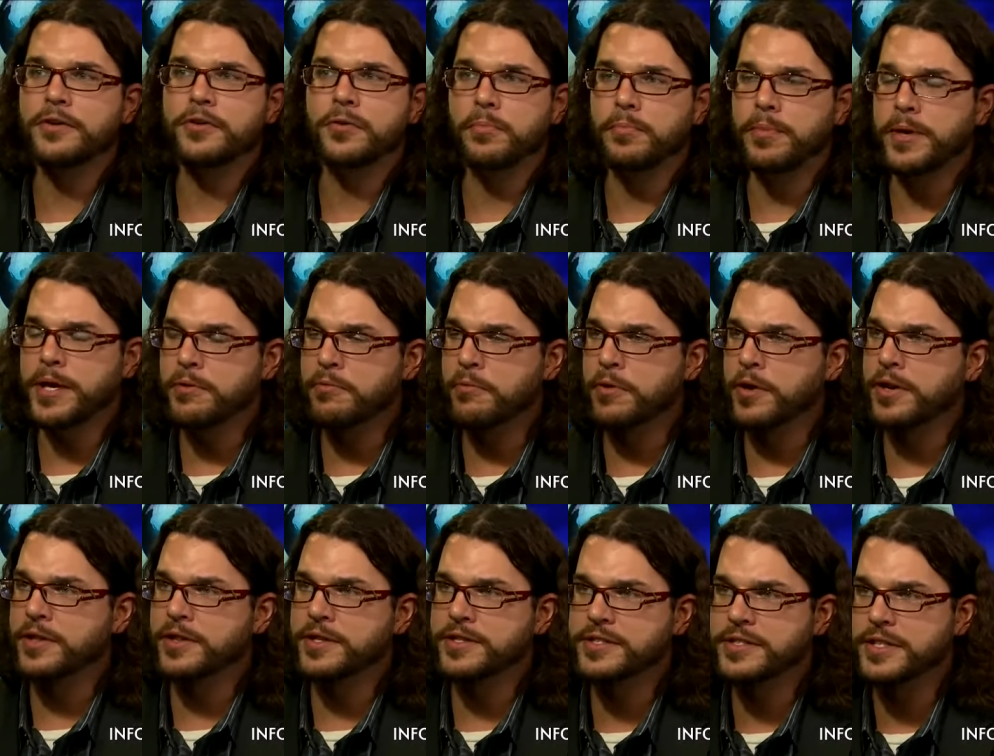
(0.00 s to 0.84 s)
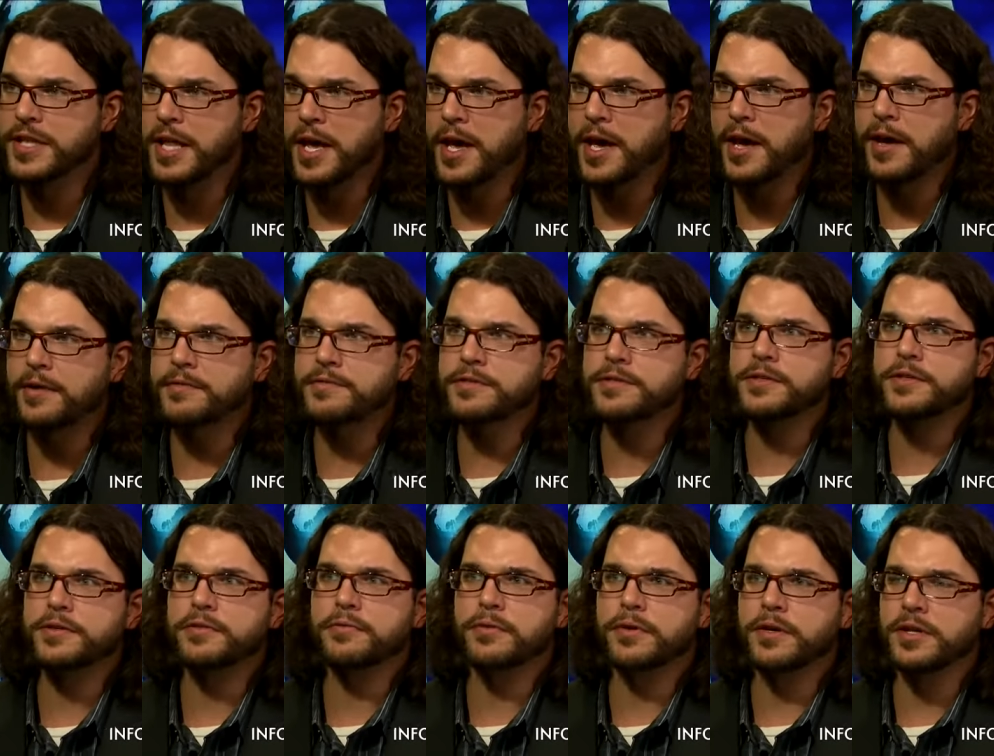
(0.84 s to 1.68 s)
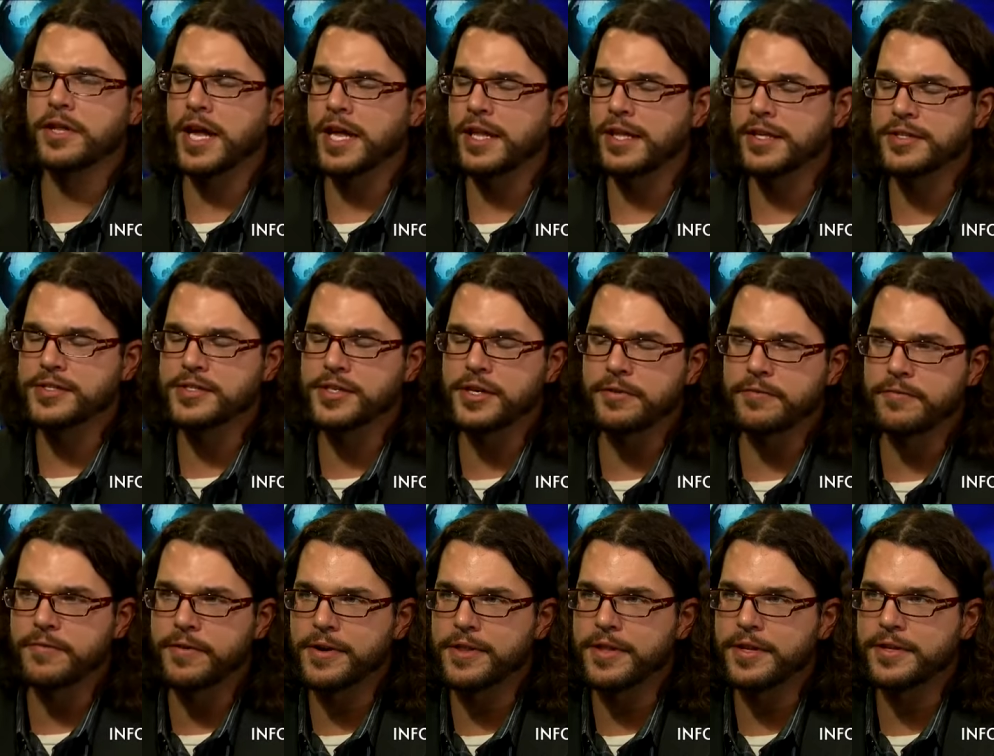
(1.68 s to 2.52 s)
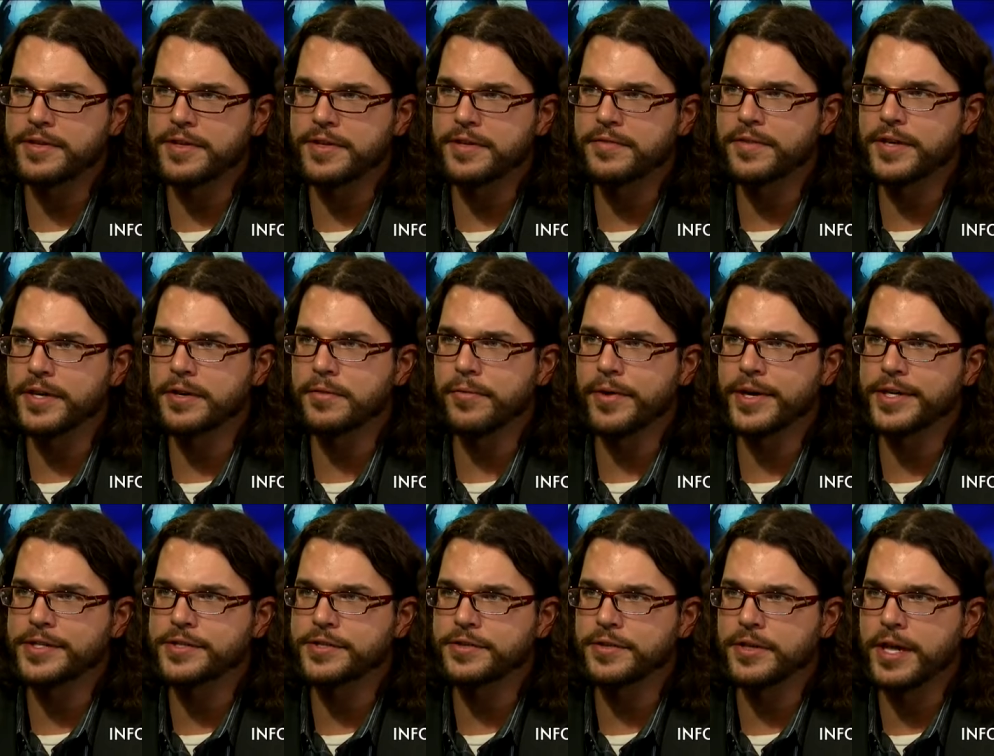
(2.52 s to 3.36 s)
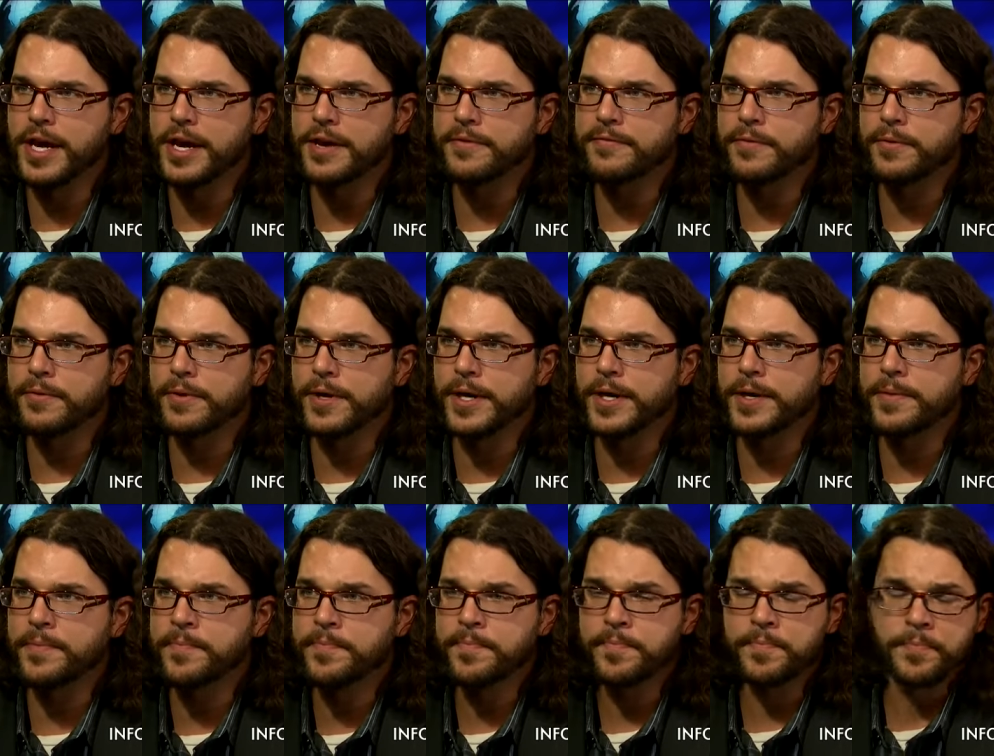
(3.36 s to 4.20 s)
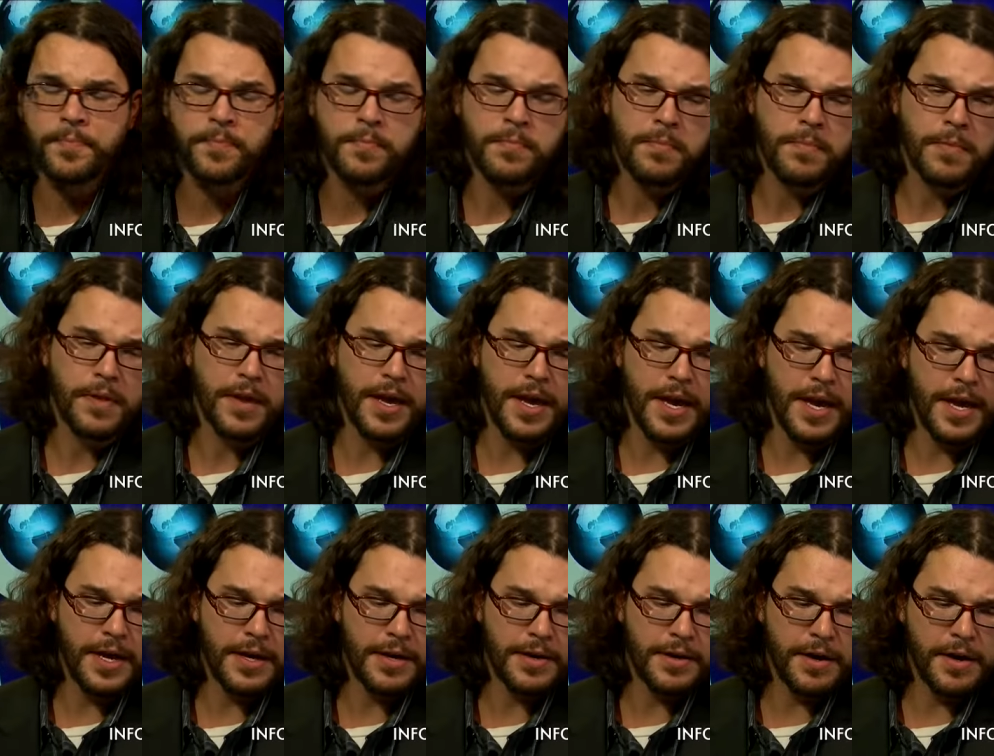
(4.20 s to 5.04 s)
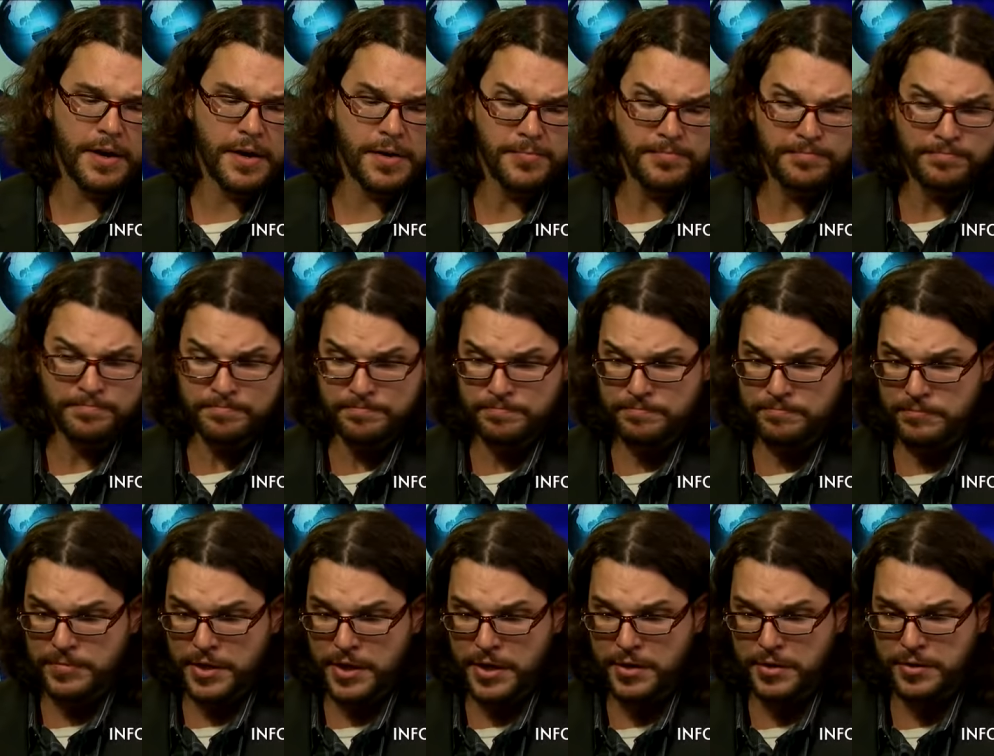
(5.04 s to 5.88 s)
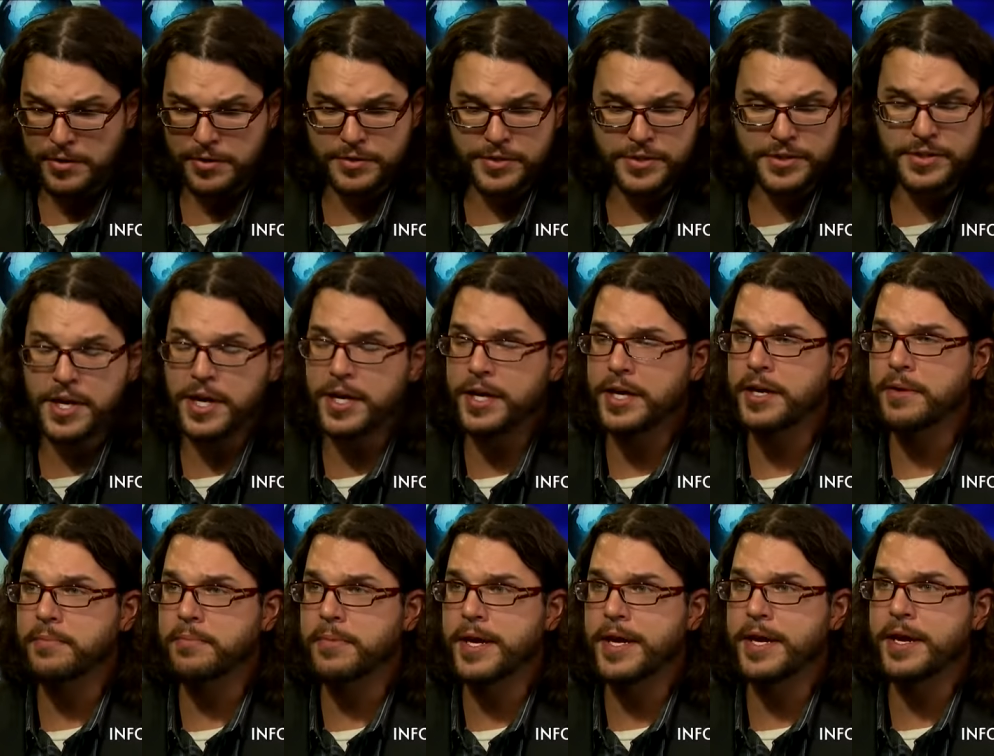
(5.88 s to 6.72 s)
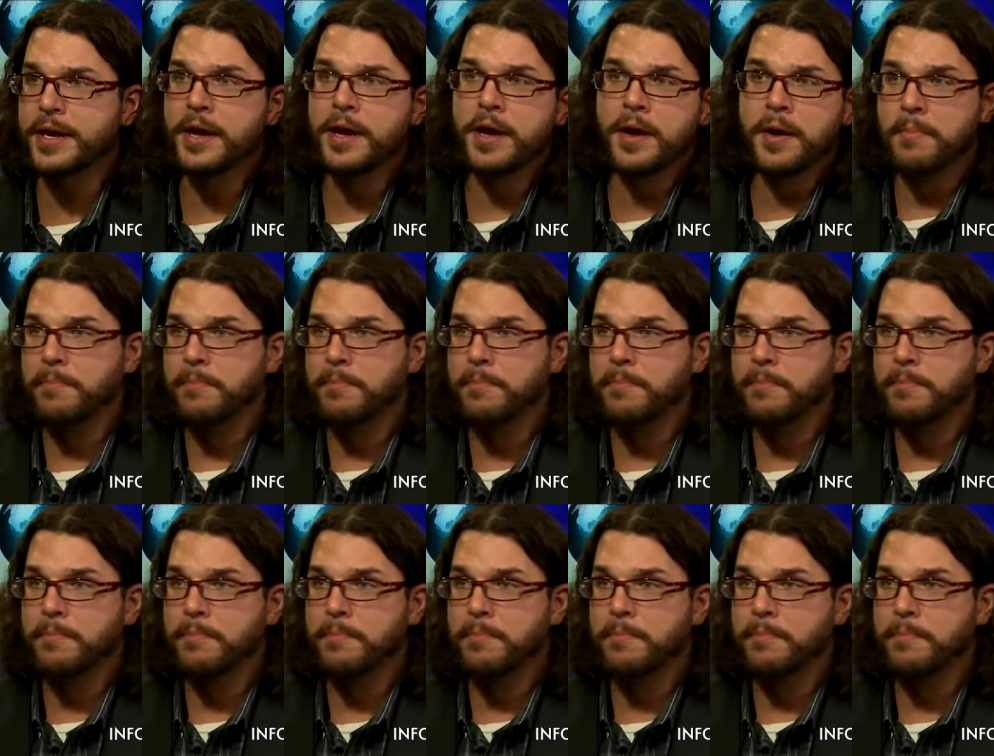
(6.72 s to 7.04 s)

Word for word: You'll be one of the slaves. You will gladly sit in front of the TV and waste your life away. And, um, you know, you're just not going to be